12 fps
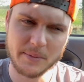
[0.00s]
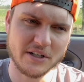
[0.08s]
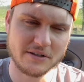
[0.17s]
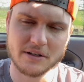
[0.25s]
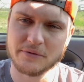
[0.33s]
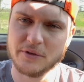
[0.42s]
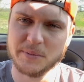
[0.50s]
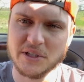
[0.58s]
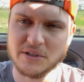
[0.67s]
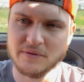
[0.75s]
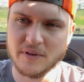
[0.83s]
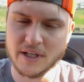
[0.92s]
gonna start to film a
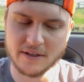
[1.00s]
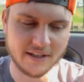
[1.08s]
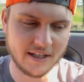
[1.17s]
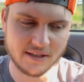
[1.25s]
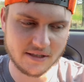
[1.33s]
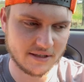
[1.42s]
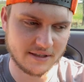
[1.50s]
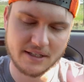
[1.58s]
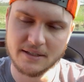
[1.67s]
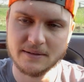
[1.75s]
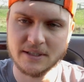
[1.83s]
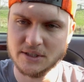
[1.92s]
YouTube video, and then it just
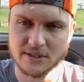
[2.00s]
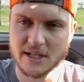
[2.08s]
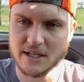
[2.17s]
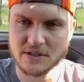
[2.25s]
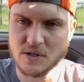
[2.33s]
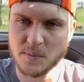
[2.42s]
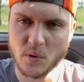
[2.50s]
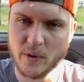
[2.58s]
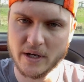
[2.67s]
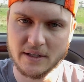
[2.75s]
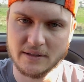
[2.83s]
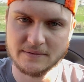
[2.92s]
it just got super
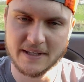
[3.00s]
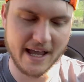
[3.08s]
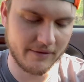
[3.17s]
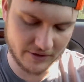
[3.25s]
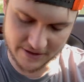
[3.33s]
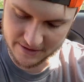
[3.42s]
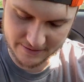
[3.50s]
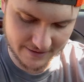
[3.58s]
windy every single